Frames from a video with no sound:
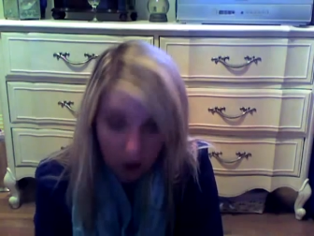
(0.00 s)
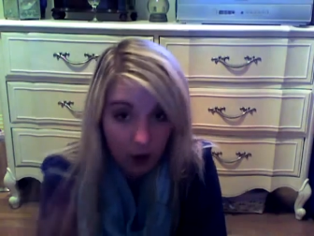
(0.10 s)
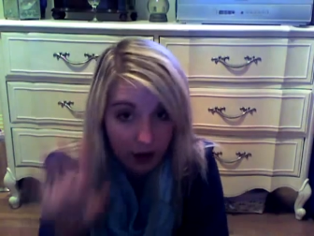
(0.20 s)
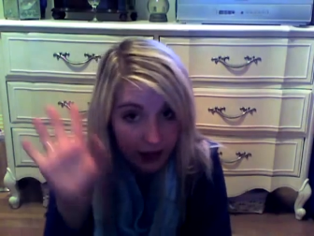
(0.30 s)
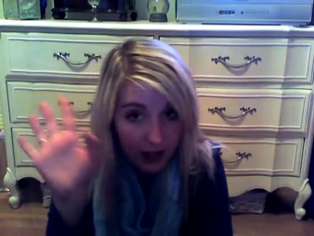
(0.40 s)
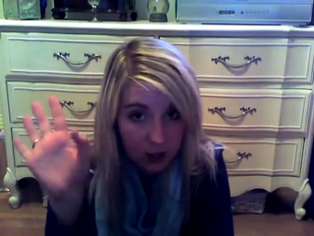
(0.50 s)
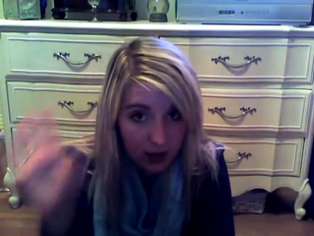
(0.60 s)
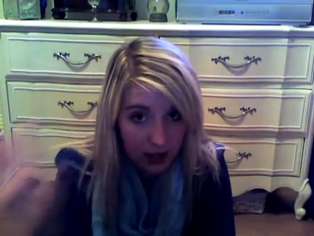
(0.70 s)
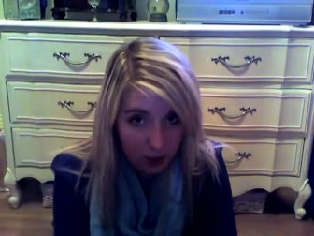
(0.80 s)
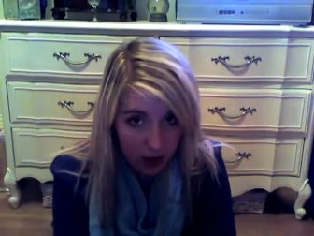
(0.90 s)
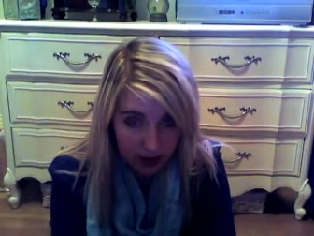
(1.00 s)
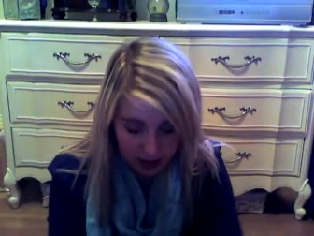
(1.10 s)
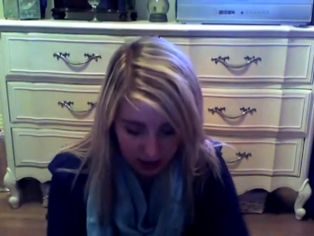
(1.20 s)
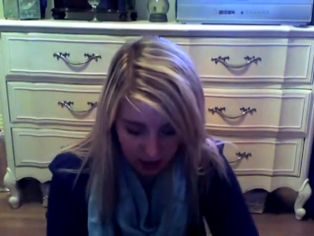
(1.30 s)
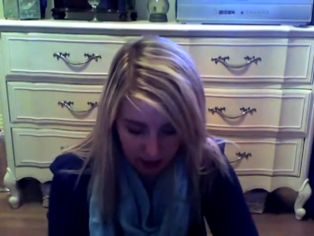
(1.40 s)
Don't want the H1N1,
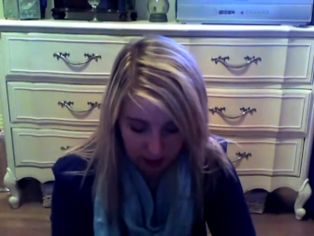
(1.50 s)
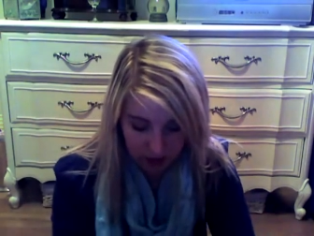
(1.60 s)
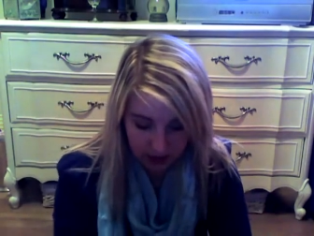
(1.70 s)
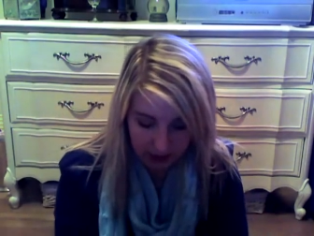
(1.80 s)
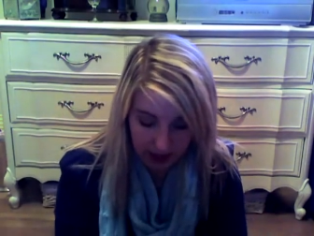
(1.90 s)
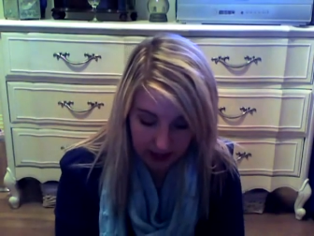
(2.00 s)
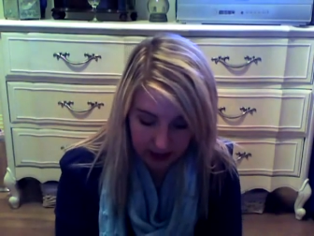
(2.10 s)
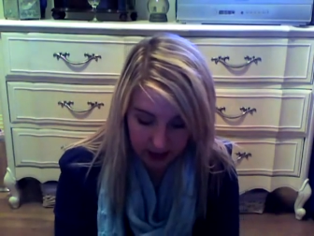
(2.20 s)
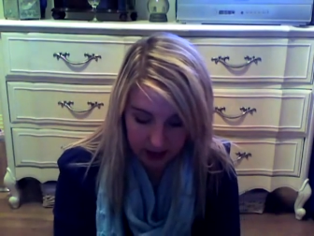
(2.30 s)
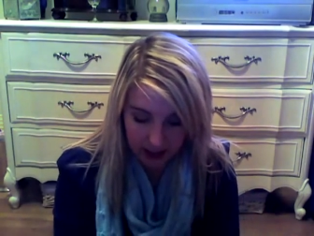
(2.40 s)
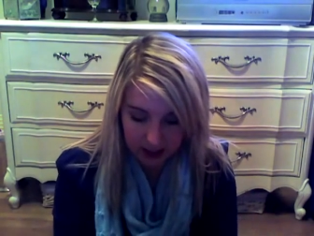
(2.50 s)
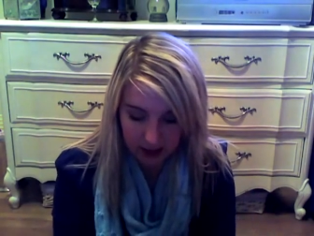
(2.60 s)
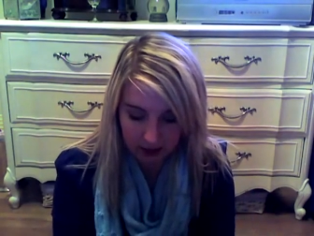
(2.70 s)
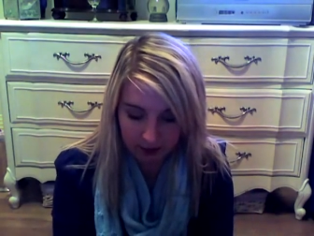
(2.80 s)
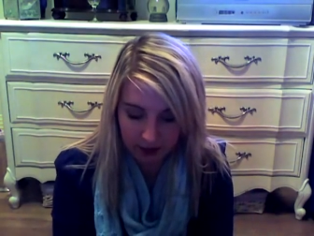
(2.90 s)
so I'm using the hand sanitizer.